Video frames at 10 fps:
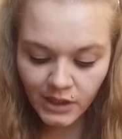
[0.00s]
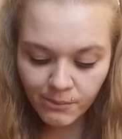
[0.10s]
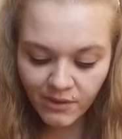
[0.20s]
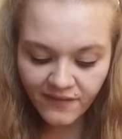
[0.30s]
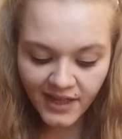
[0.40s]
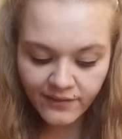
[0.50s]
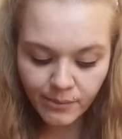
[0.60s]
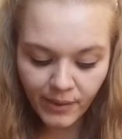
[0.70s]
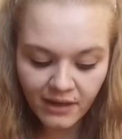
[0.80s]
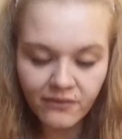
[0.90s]
my
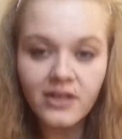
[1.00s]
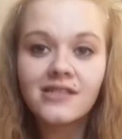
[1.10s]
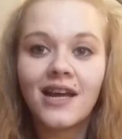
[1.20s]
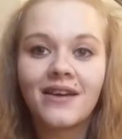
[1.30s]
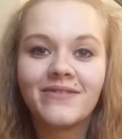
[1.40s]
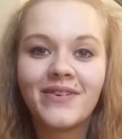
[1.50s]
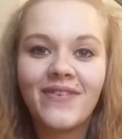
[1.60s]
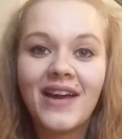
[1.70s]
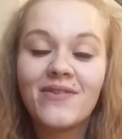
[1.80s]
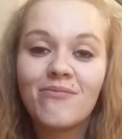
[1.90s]
favourite breakfast. Now, my
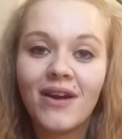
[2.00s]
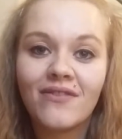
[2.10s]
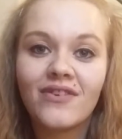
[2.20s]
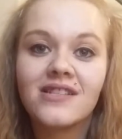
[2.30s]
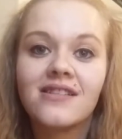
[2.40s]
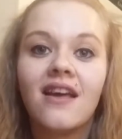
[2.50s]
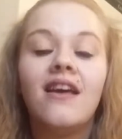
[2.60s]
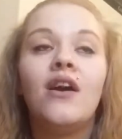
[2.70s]
favourite breakfast